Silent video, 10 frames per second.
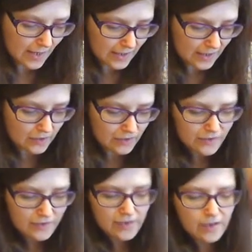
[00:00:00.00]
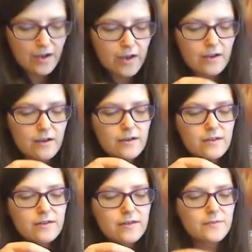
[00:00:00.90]
Then also I got
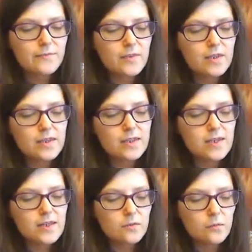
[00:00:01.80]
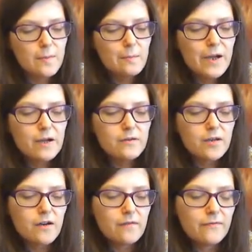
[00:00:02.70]
these £1
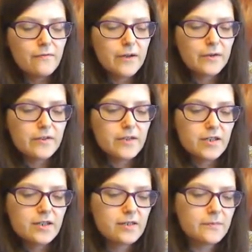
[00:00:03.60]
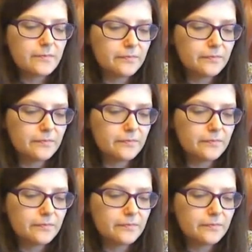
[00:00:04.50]
off vouchers